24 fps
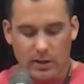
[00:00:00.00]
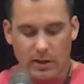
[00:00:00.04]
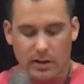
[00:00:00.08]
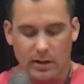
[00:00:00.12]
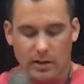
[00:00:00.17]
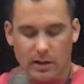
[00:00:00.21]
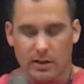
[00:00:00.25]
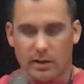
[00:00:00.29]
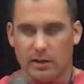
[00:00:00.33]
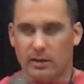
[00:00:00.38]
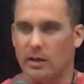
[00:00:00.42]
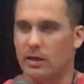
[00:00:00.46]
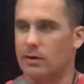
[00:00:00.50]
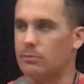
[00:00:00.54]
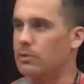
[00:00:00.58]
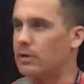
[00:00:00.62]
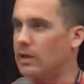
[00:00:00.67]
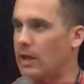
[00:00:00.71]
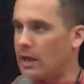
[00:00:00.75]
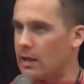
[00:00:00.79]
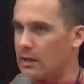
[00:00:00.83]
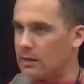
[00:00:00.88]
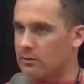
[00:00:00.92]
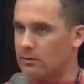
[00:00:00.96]
and they
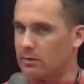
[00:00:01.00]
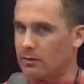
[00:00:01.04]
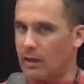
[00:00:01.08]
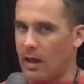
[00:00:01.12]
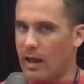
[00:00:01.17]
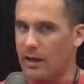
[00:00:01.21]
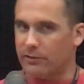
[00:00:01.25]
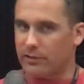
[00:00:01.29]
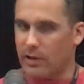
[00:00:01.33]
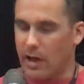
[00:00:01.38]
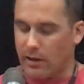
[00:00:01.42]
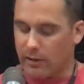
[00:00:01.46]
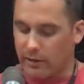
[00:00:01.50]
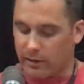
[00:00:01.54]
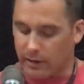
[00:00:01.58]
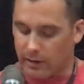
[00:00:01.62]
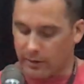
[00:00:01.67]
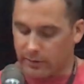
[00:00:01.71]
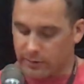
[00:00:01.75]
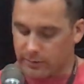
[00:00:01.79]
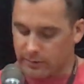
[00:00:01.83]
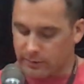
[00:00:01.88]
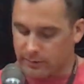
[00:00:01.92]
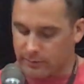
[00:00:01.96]
began to lash out at
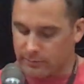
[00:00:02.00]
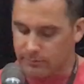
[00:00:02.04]
us.